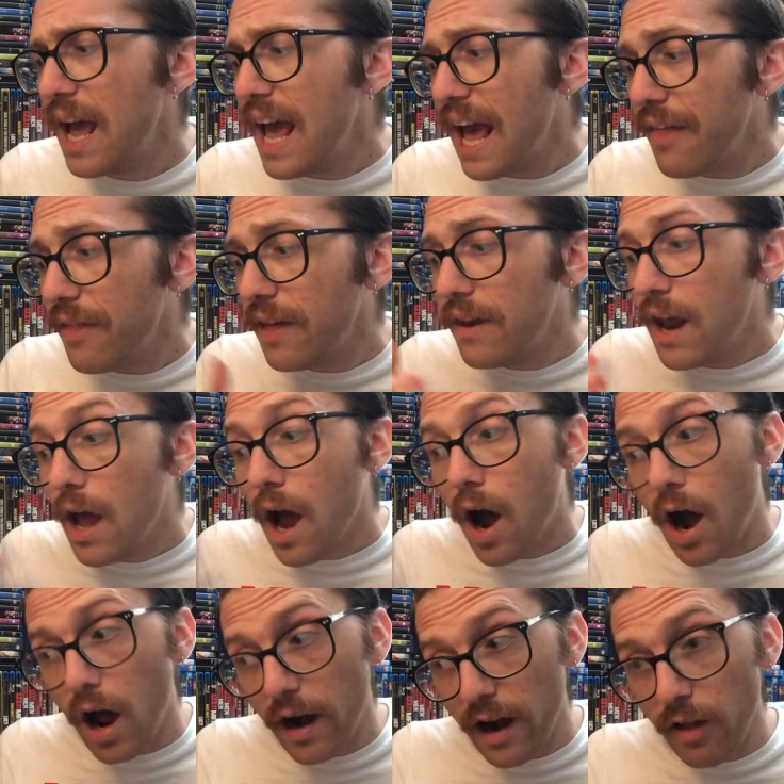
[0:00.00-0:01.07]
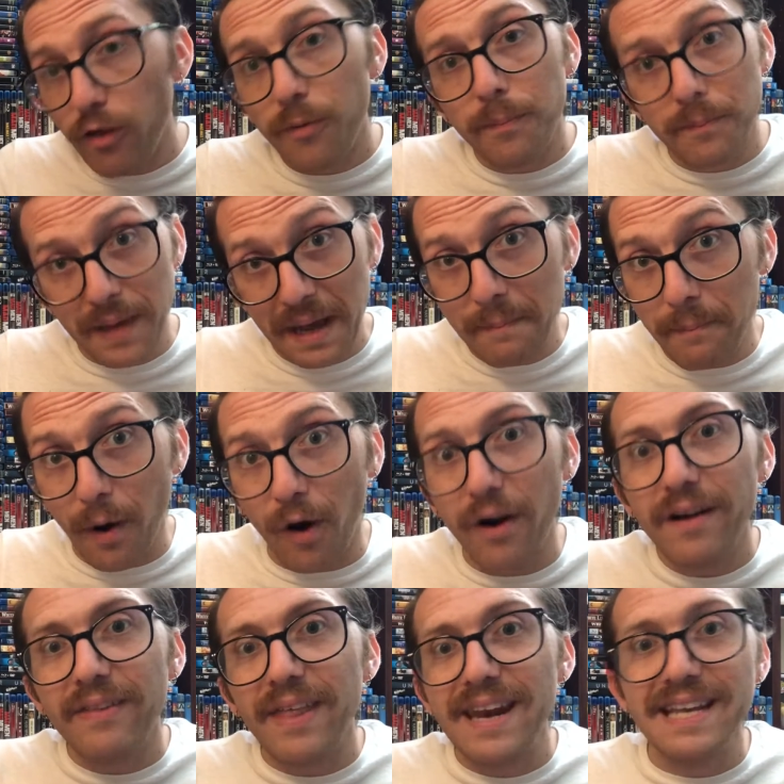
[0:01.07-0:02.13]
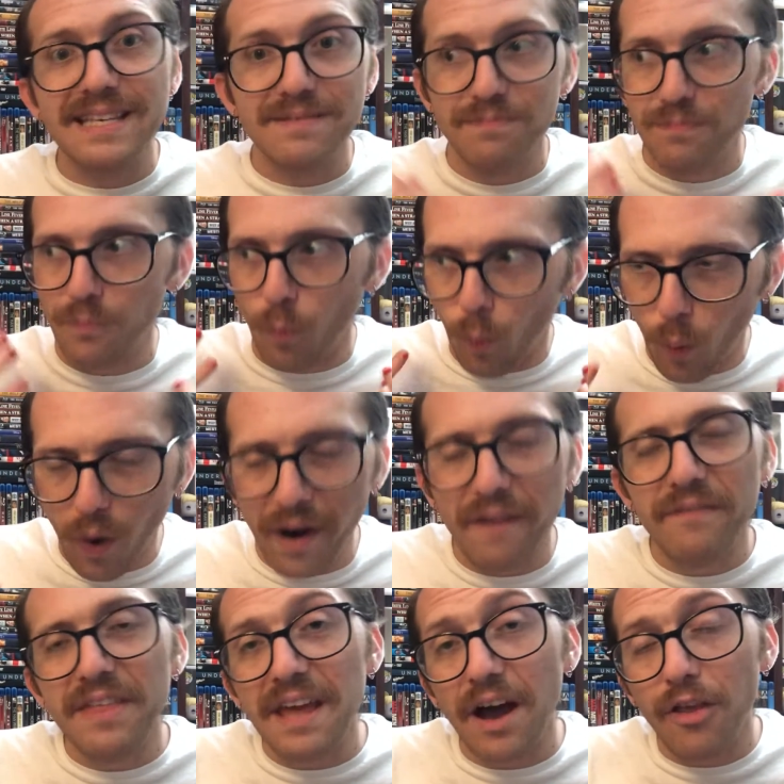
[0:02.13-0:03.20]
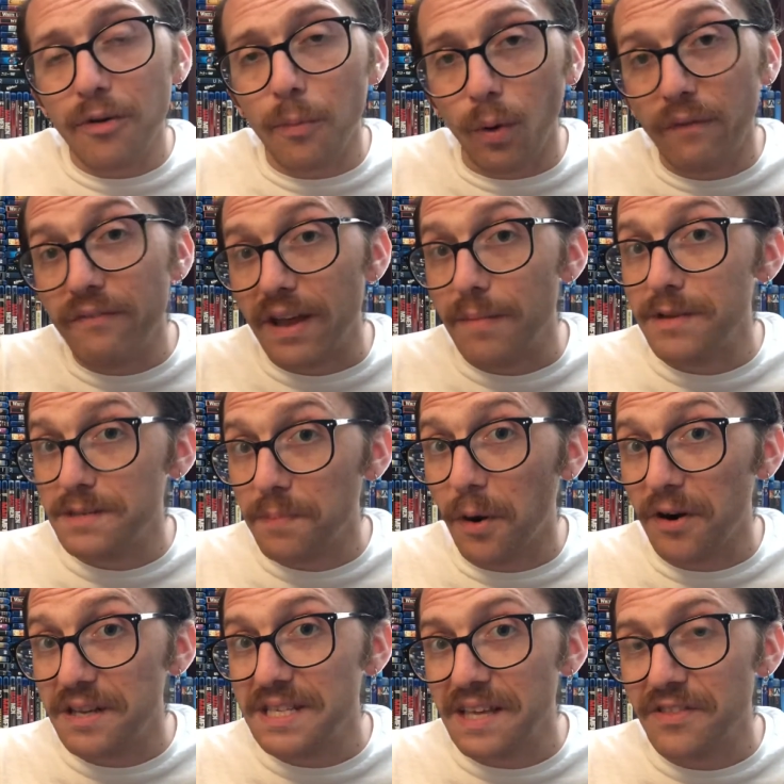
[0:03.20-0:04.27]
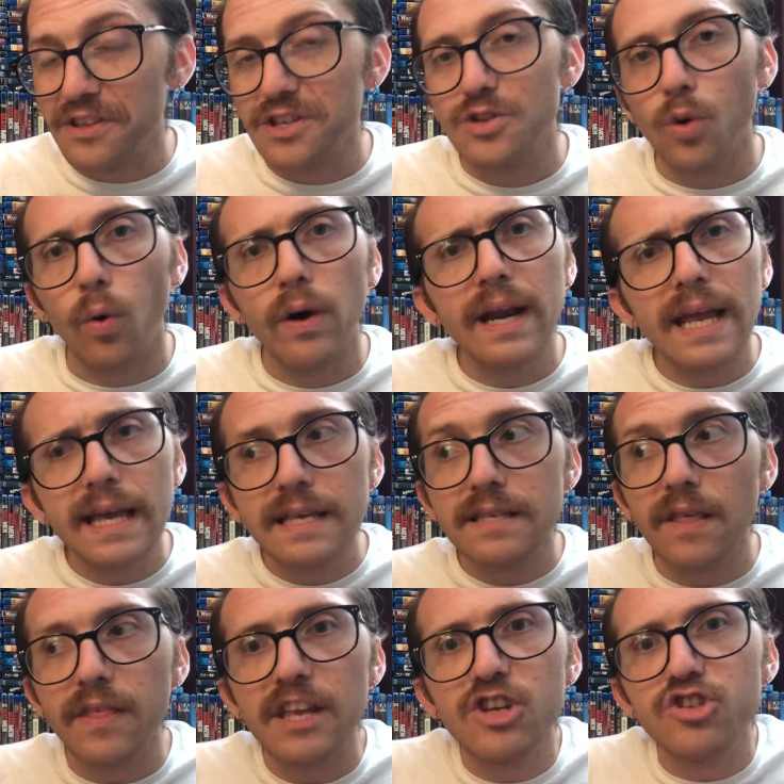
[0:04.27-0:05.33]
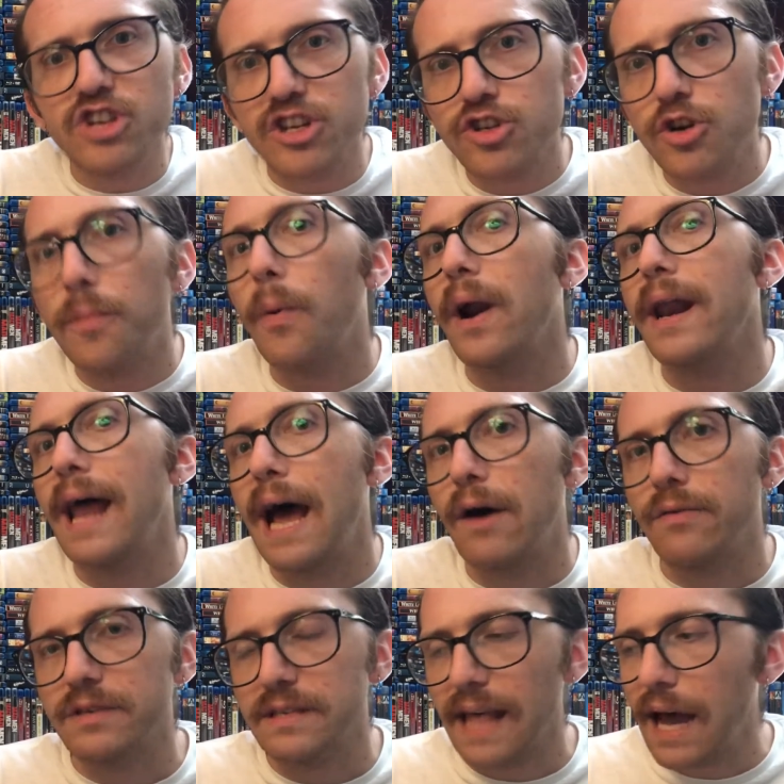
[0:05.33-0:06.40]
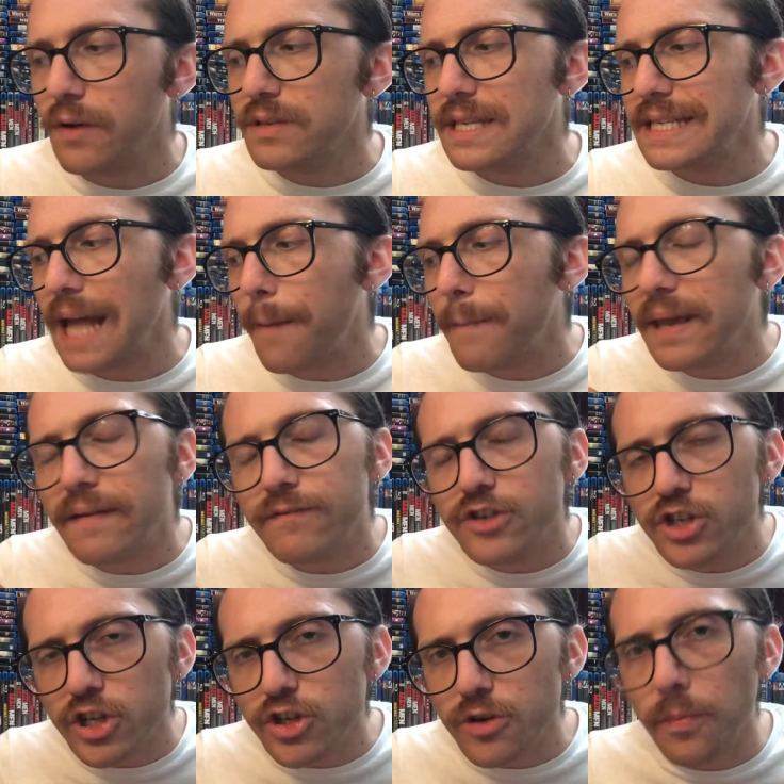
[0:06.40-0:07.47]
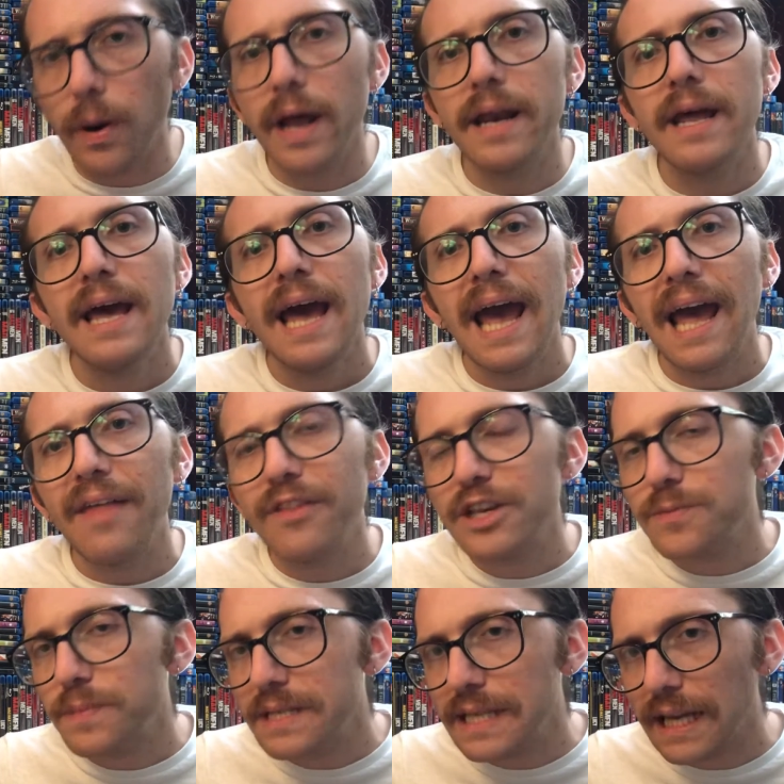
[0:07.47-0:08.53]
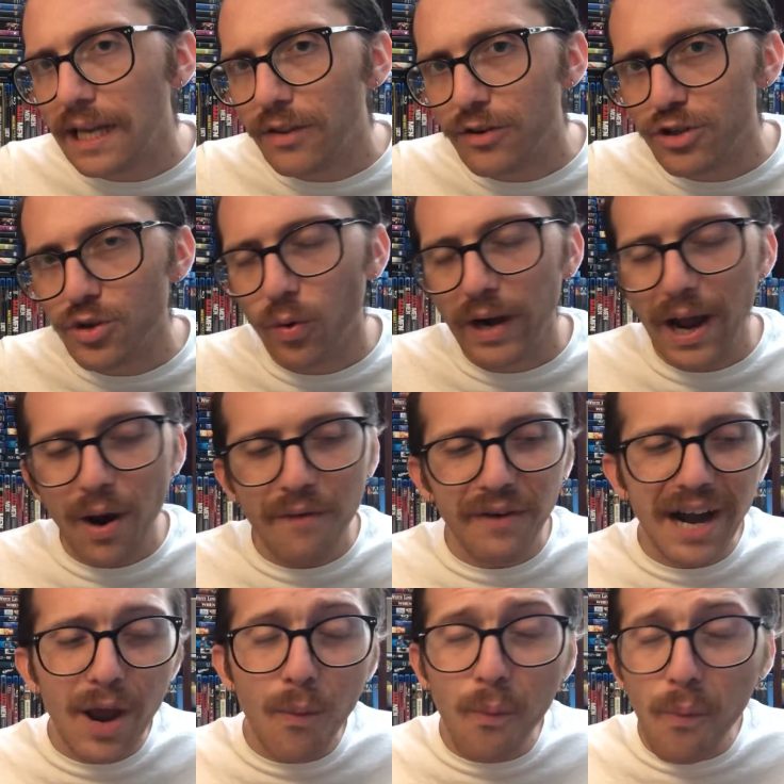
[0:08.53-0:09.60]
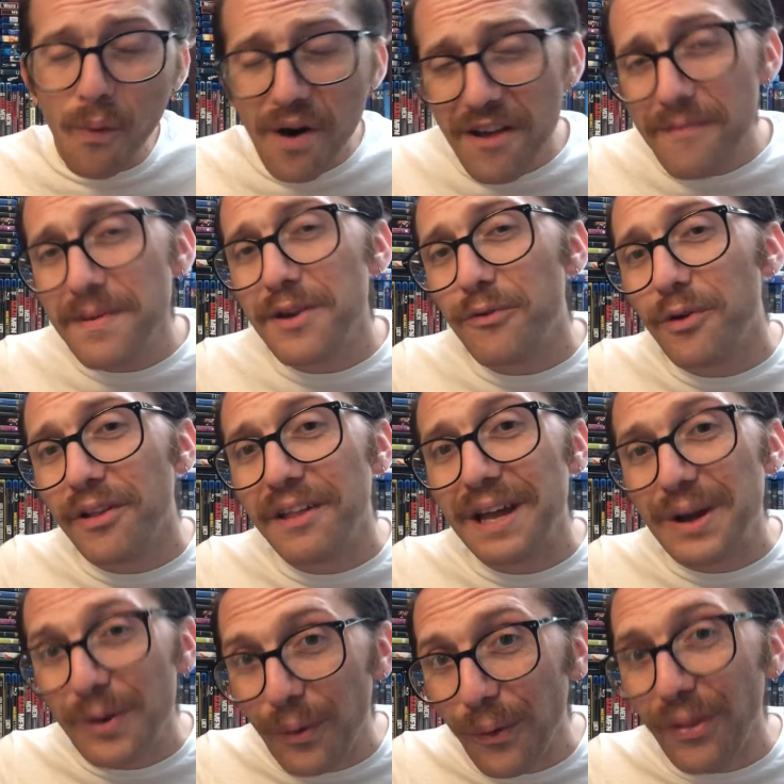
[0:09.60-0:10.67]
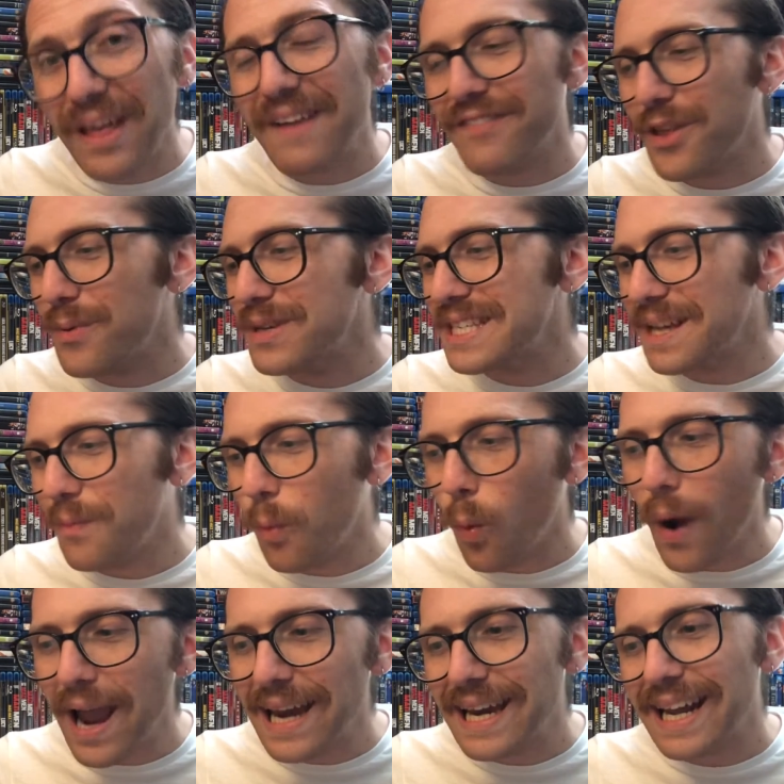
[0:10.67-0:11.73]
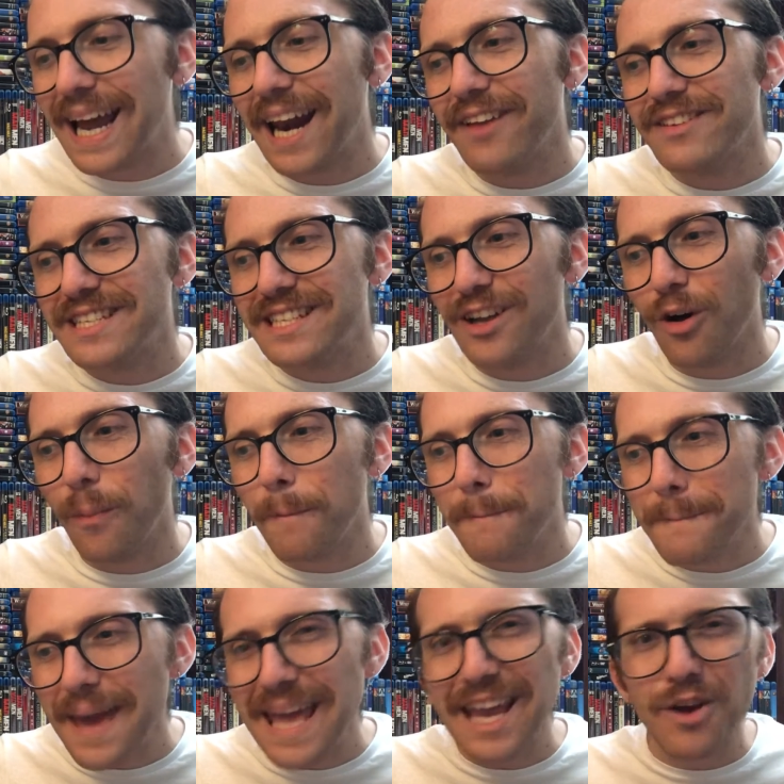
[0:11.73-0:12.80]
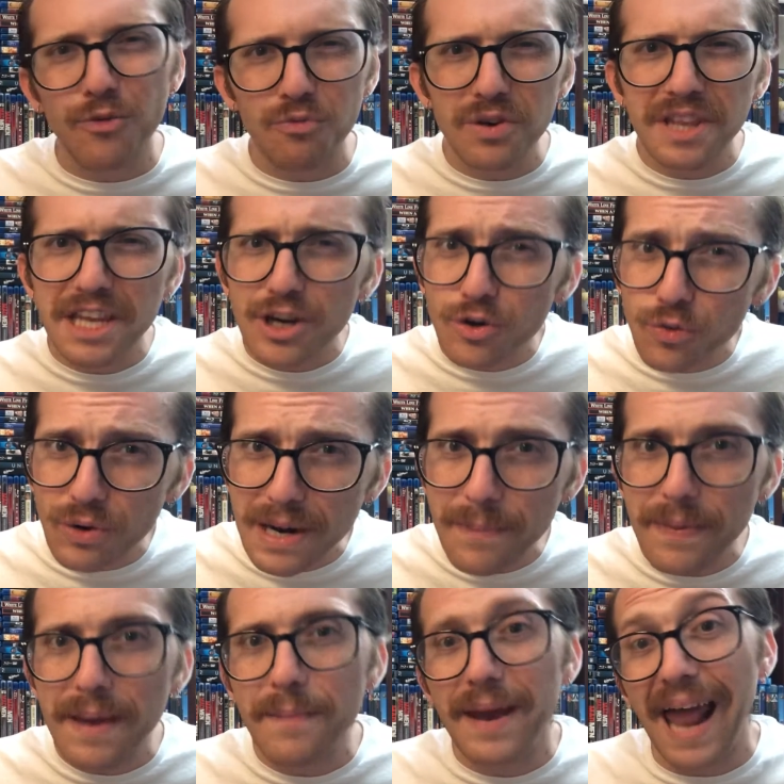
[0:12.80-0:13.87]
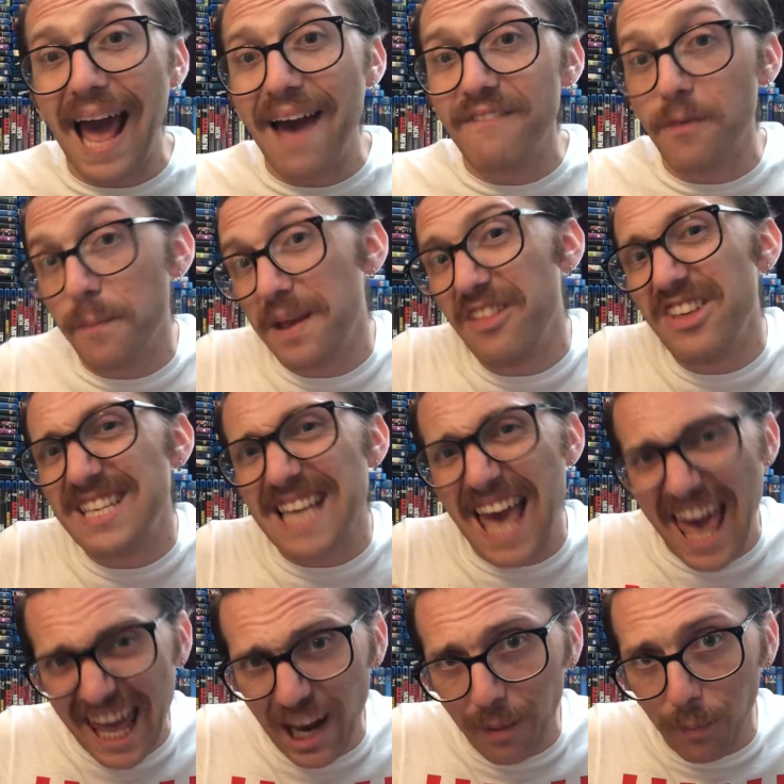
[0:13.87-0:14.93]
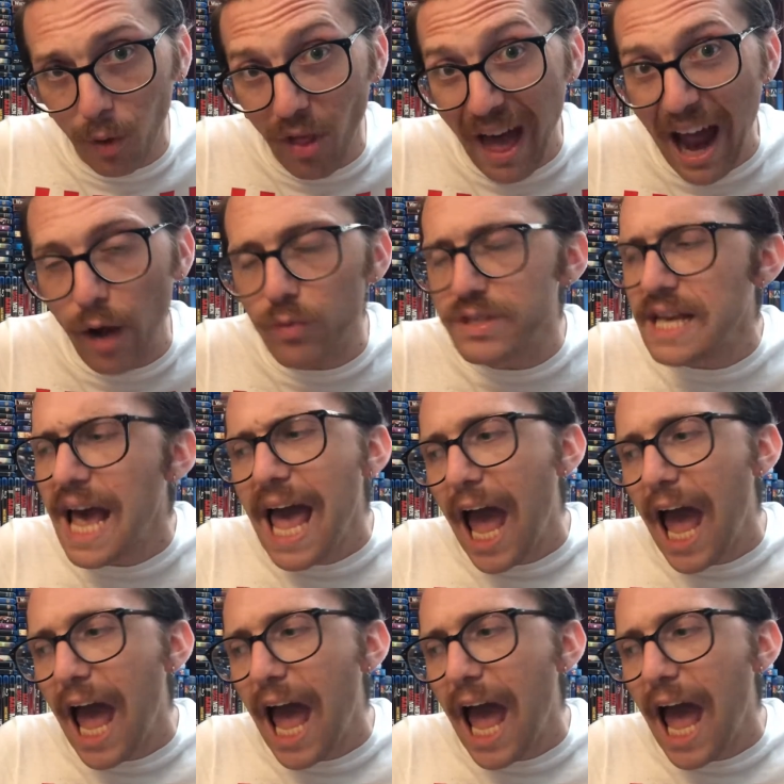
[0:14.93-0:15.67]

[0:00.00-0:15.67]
And then another big part that is one of the other more famous parts in the story is the gingerbread house. The house is not made of gingerbread in this particular story. However, it would have been really cool if there was some way to kind of still make it really creepy but have it be this edible house.